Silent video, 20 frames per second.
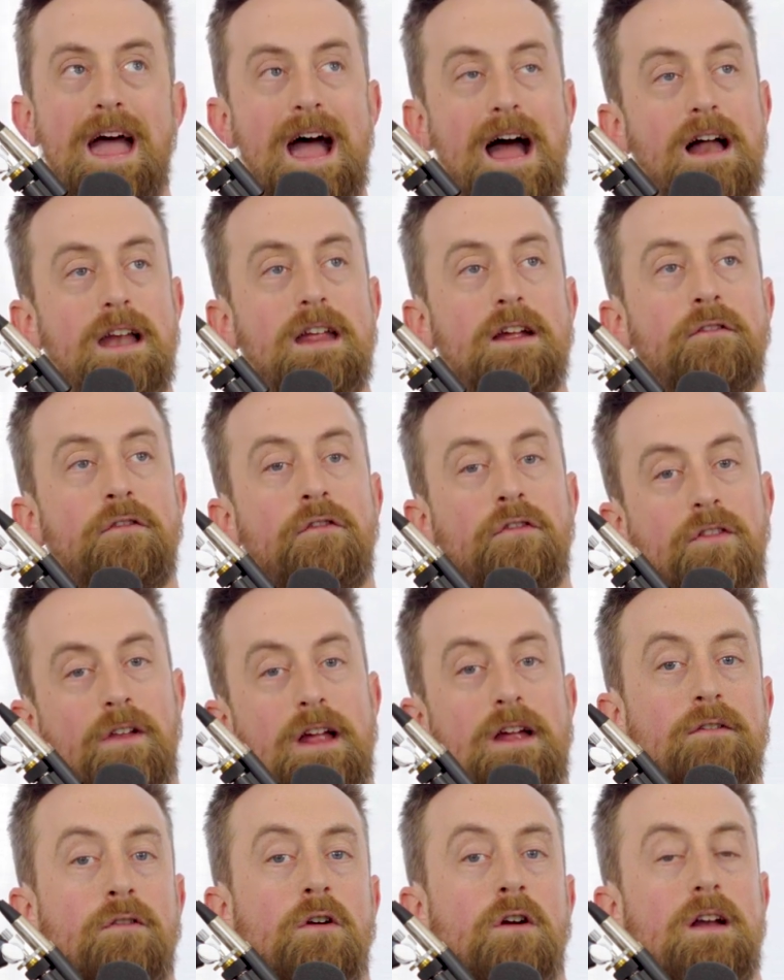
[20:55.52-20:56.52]
adding
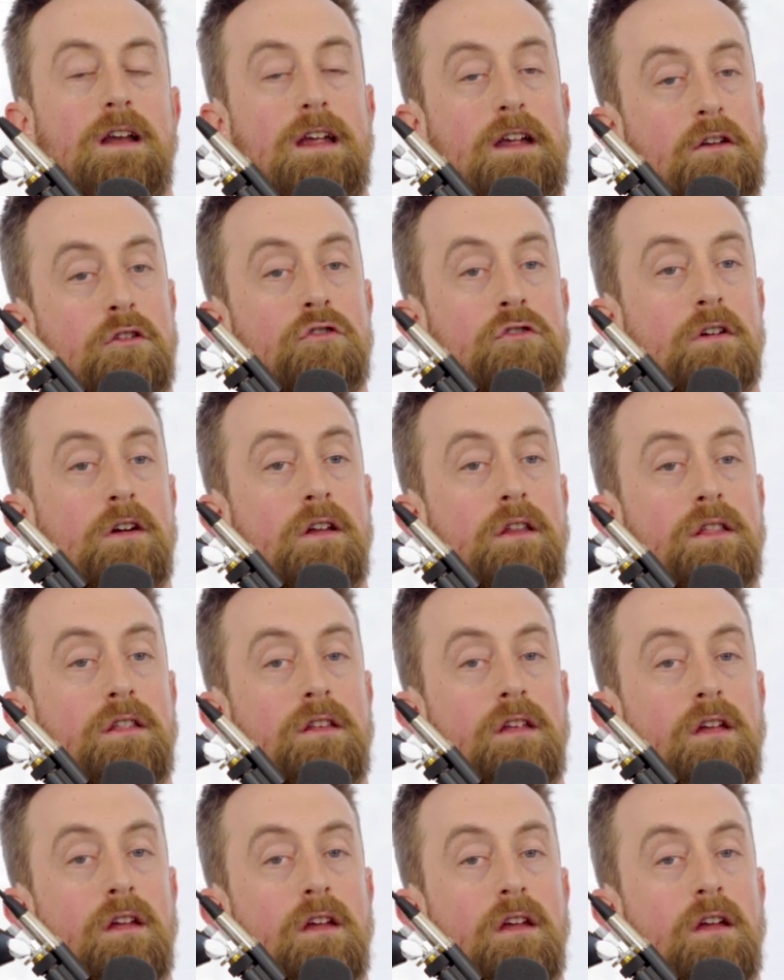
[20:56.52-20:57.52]
flavor and
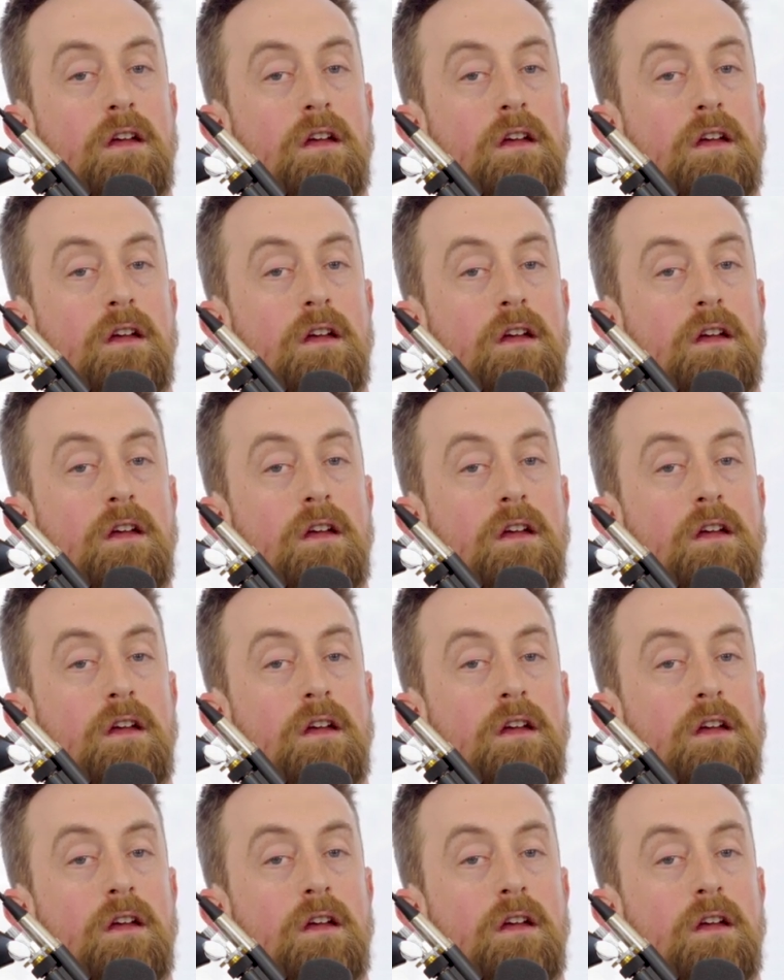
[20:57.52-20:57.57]
interest